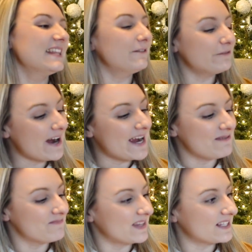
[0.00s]
the
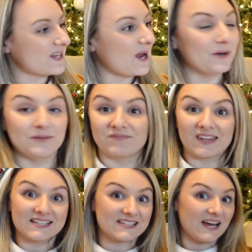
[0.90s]
frame. So
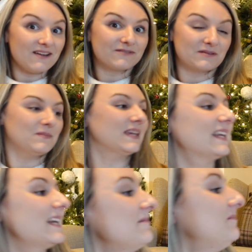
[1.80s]
starting from the
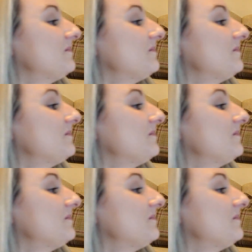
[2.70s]
beginning,